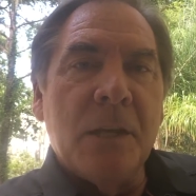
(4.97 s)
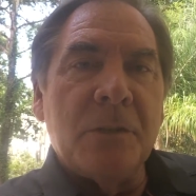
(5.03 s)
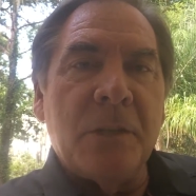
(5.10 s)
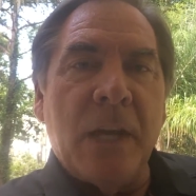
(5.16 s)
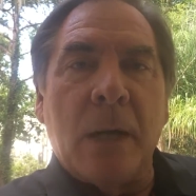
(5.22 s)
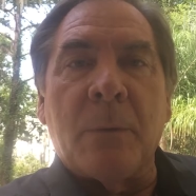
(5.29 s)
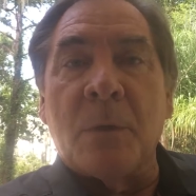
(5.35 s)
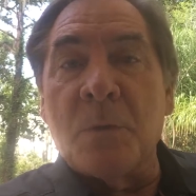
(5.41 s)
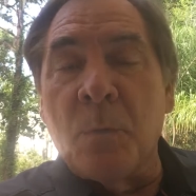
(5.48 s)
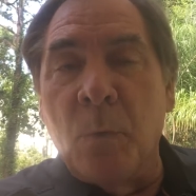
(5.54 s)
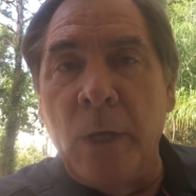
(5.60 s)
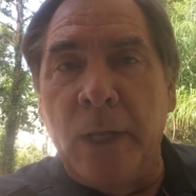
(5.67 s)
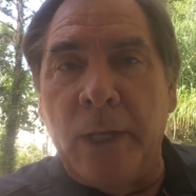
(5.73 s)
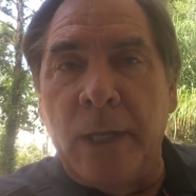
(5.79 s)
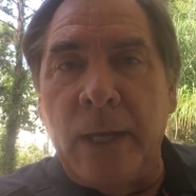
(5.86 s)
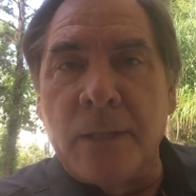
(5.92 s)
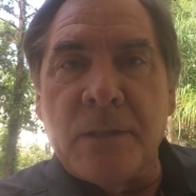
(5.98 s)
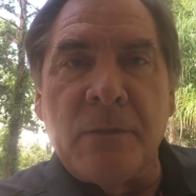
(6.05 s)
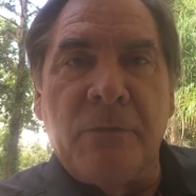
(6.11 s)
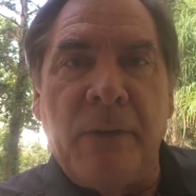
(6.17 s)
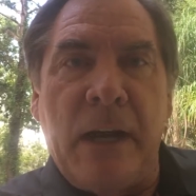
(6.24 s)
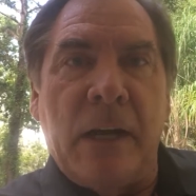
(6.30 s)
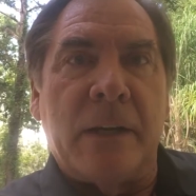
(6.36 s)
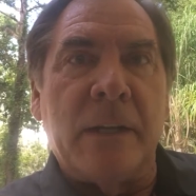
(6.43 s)
The Jaguars win against the
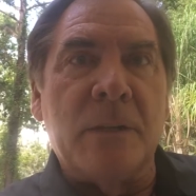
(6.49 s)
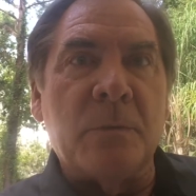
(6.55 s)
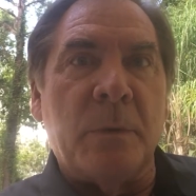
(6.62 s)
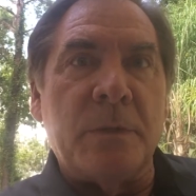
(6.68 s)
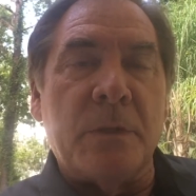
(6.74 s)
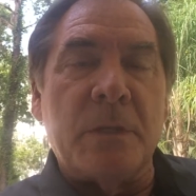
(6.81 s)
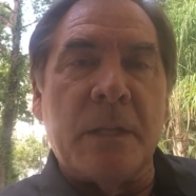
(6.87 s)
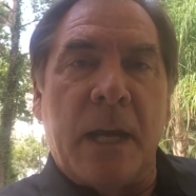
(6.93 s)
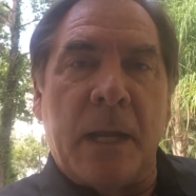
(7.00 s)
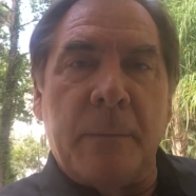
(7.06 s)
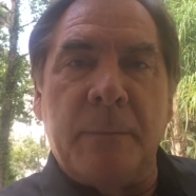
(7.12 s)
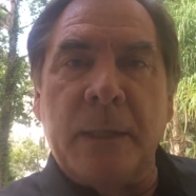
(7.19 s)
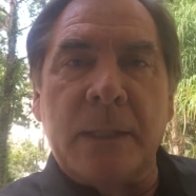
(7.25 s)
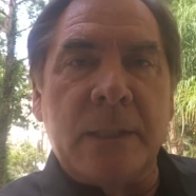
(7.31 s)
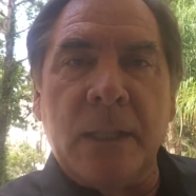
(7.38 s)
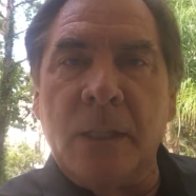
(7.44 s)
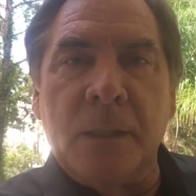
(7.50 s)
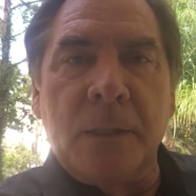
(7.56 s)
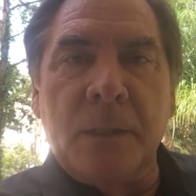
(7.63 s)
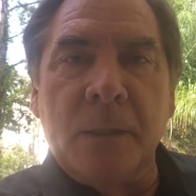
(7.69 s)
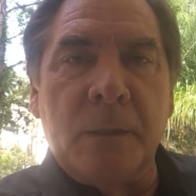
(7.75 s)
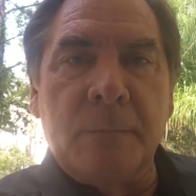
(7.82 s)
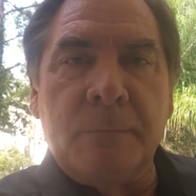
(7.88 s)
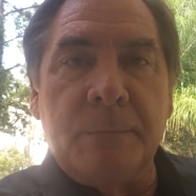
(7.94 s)
Falcons, which is not a big deal
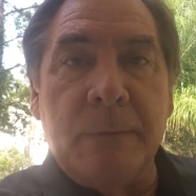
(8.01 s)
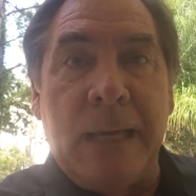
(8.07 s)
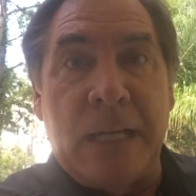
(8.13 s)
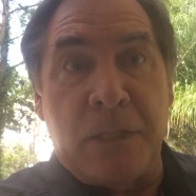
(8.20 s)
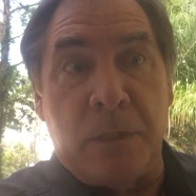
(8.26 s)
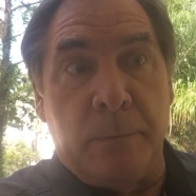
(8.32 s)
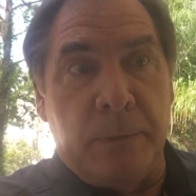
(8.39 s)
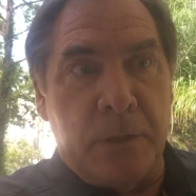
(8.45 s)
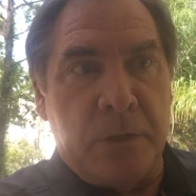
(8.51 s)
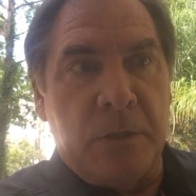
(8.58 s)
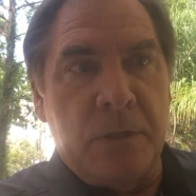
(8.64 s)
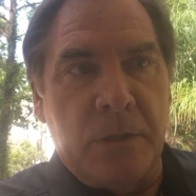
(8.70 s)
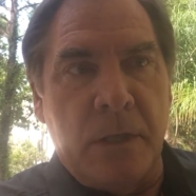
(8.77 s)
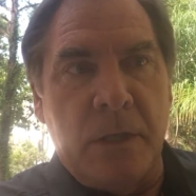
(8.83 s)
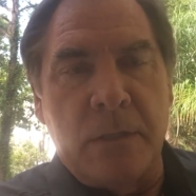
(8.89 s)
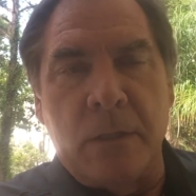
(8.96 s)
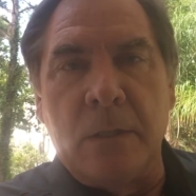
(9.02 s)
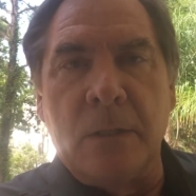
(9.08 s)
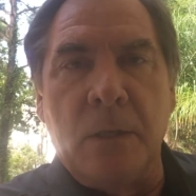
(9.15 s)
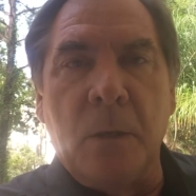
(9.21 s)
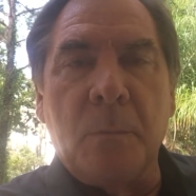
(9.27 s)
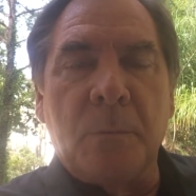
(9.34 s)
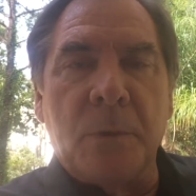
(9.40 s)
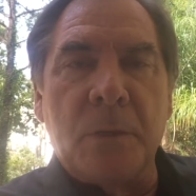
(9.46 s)
in the exhibition season.
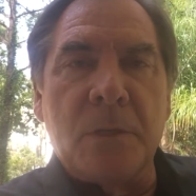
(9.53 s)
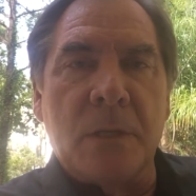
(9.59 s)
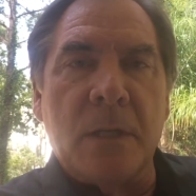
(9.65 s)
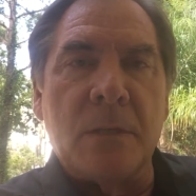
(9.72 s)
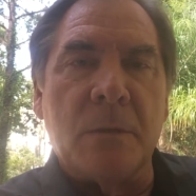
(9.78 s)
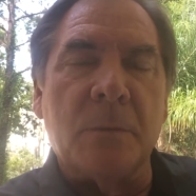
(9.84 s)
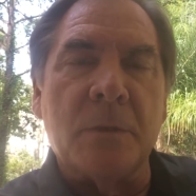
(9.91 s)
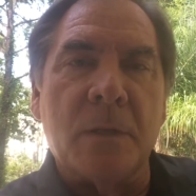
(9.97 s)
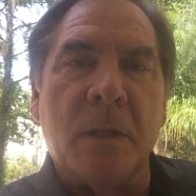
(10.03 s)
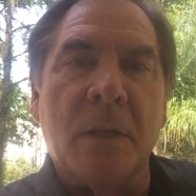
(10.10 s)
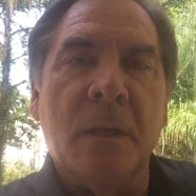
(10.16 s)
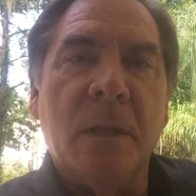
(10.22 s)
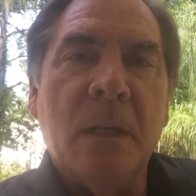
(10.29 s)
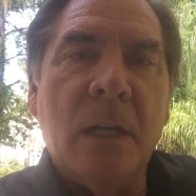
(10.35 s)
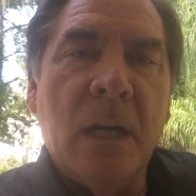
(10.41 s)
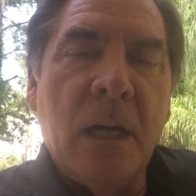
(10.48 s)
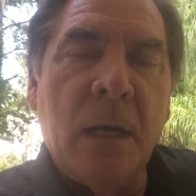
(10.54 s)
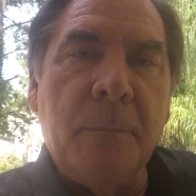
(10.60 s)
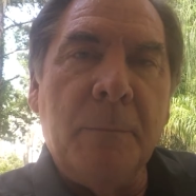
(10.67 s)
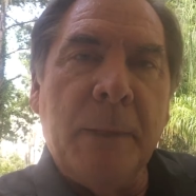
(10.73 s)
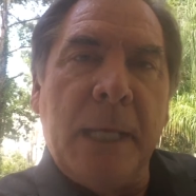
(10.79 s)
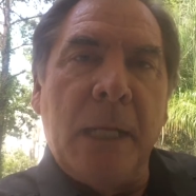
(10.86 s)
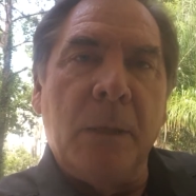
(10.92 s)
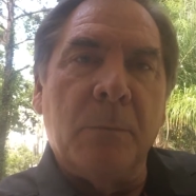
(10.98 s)
You know, preseason was a, a
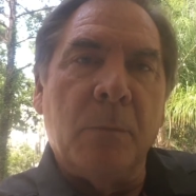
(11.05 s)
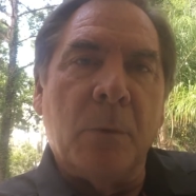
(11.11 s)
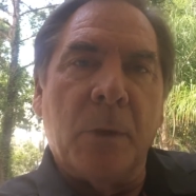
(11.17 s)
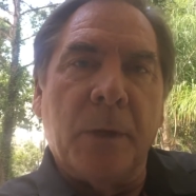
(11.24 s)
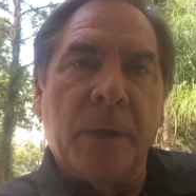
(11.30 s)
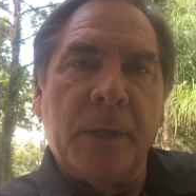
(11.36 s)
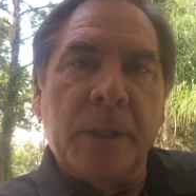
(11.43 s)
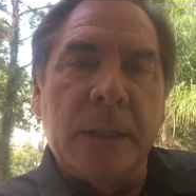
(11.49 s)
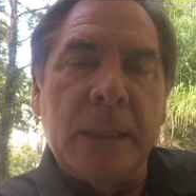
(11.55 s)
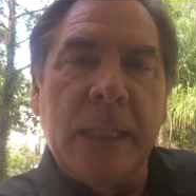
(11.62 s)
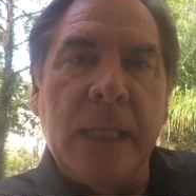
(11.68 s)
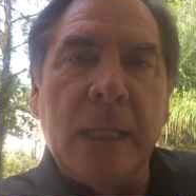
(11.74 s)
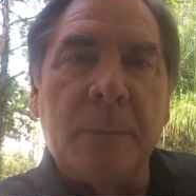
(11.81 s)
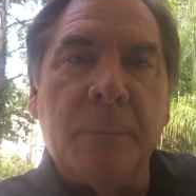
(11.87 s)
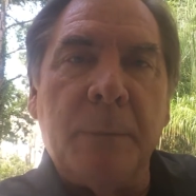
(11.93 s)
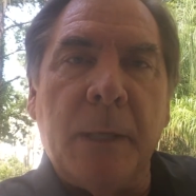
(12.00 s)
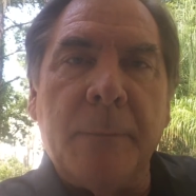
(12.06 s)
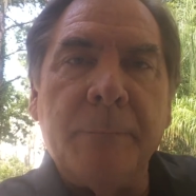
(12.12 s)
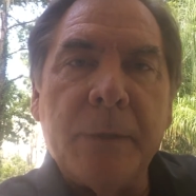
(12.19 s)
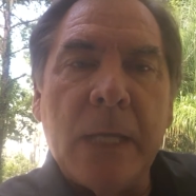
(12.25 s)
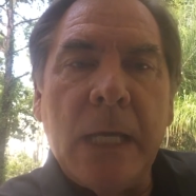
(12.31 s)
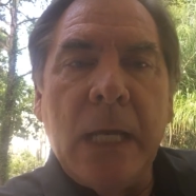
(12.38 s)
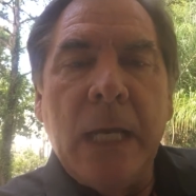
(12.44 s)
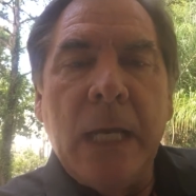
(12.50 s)
made up word in the league. But
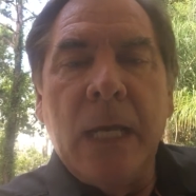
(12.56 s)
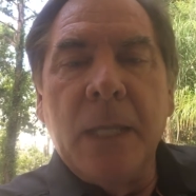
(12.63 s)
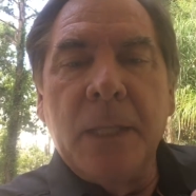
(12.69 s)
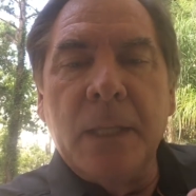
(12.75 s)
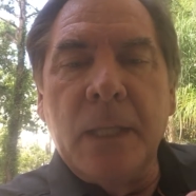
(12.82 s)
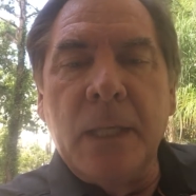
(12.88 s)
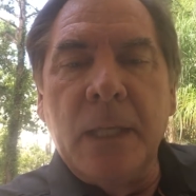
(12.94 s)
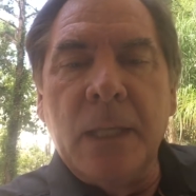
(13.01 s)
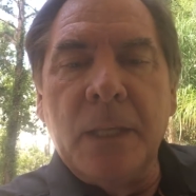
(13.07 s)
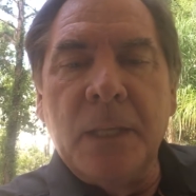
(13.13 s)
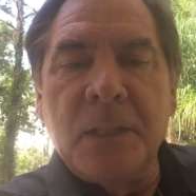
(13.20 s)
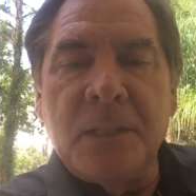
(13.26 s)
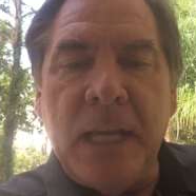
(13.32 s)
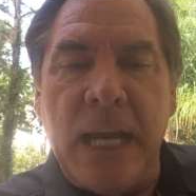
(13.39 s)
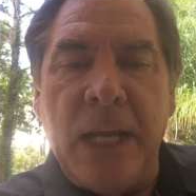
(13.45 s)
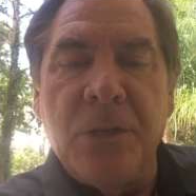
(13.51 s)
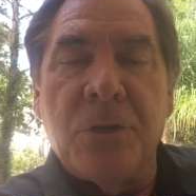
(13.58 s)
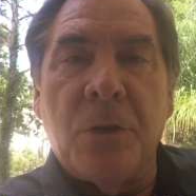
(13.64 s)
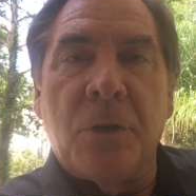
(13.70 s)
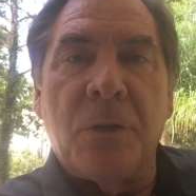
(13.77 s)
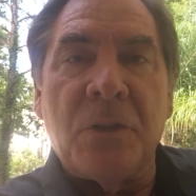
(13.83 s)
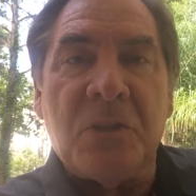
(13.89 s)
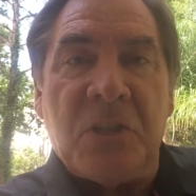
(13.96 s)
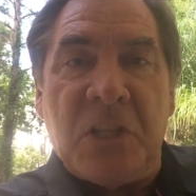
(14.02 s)
the, the
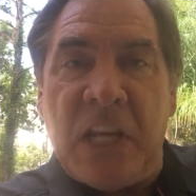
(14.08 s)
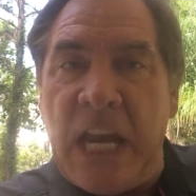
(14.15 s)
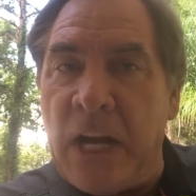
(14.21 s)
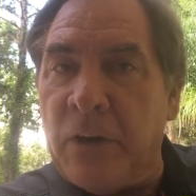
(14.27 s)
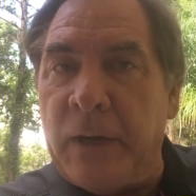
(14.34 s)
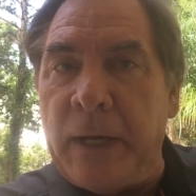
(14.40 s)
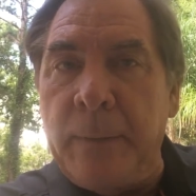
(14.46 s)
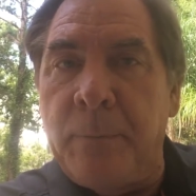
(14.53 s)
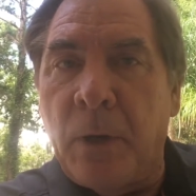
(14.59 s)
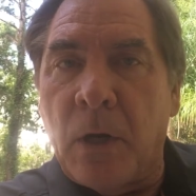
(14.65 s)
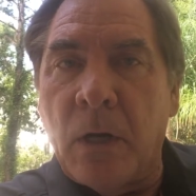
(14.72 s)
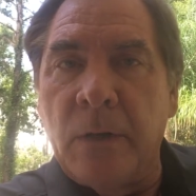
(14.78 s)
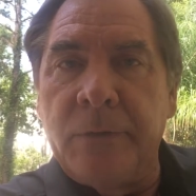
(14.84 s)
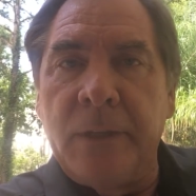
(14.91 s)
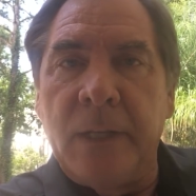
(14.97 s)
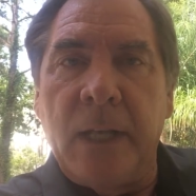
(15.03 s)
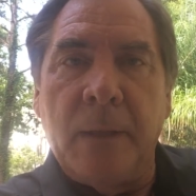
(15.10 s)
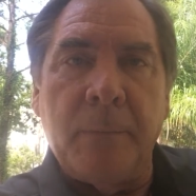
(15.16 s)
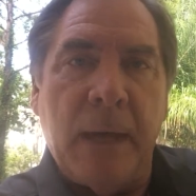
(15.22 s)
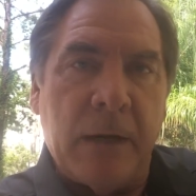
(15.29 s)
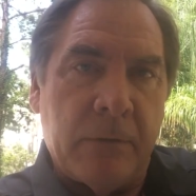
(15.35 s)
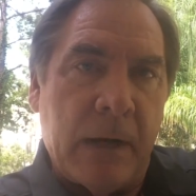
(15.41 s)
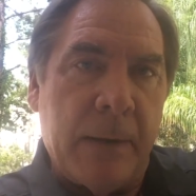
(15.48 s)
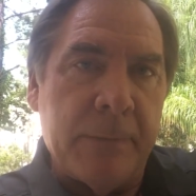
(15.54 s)
danger, the scary part of it, and
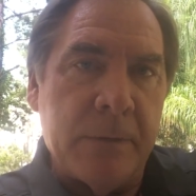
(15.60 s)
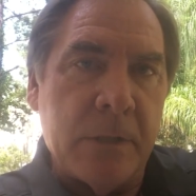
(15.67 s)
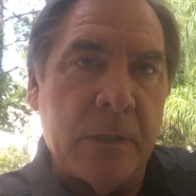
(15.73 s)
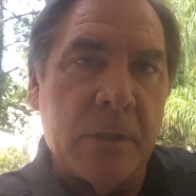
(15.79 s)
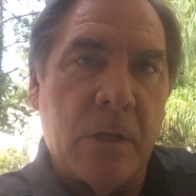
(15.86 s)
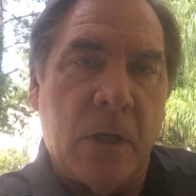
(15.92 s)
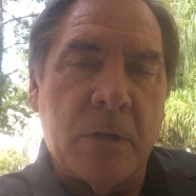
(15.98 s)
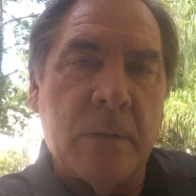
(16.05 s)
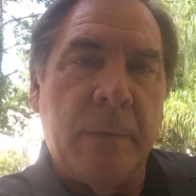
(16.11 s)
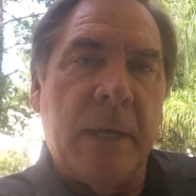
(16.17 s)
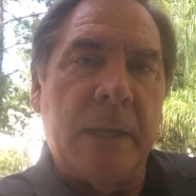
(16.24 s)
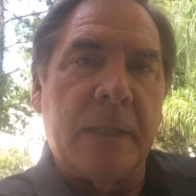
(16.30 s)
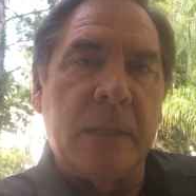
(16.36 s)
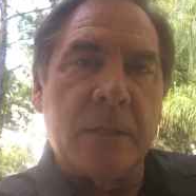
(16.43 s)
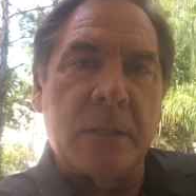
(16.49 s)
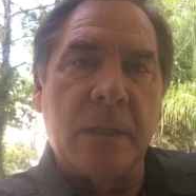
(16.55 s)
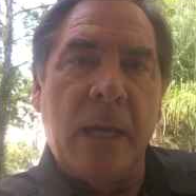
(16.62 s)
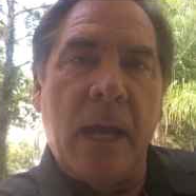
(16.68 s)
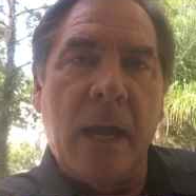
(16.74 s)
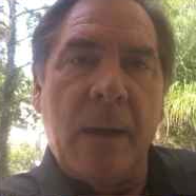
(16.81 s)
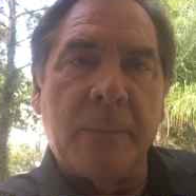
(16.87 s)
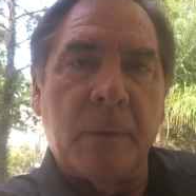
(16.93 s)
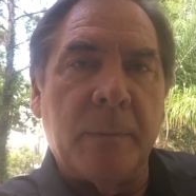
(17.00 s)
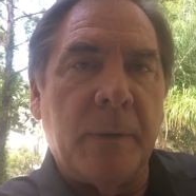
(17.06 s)
Matt Robinson talks about this in the
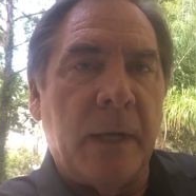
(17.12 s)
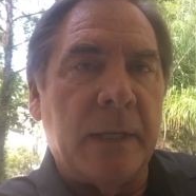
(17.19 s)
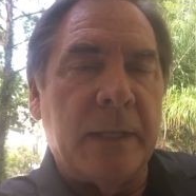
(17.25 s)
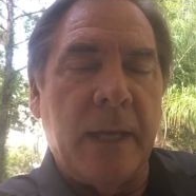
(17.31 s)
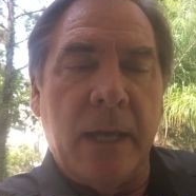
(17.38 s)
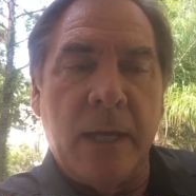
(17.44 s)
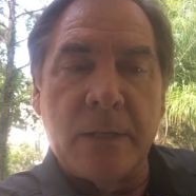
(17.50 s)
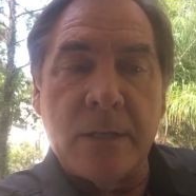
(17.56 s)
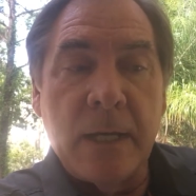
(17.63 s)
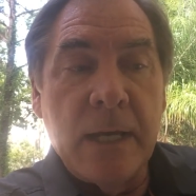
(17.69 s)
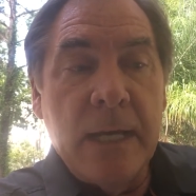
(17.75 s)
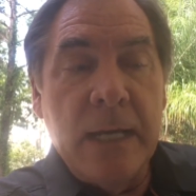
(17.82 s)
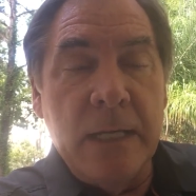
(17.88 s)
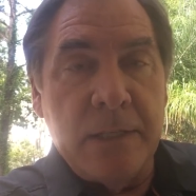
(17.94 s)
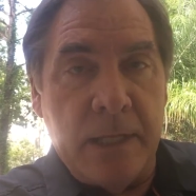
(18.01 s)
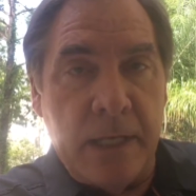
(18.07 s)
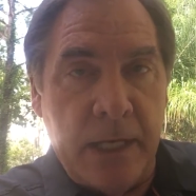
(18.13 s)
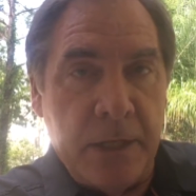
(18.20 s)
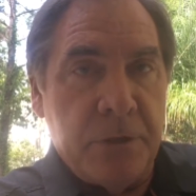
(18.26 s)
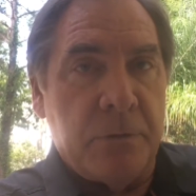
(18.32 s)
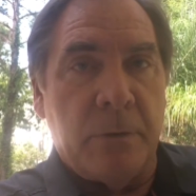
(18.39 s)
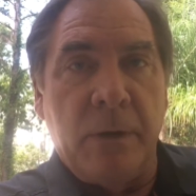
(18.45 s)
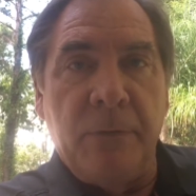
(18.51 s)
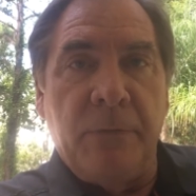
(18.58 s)
Hammer podcast, is the
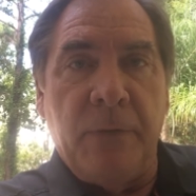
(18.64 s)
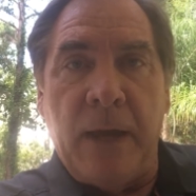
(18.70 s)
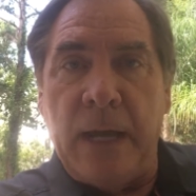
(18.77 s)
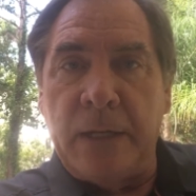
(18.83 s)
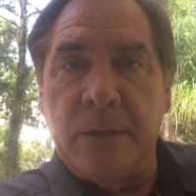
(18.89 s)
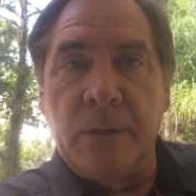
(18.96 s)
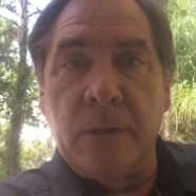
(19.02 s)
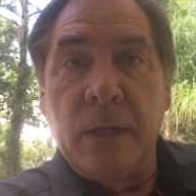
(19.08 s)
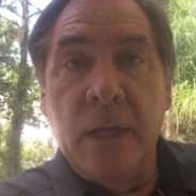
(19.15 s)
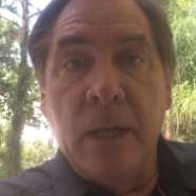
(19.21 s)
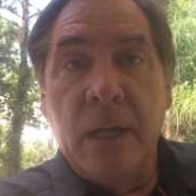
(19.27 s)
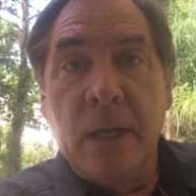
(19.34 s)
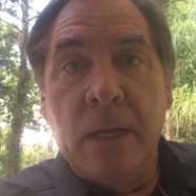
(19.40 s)
injury factor.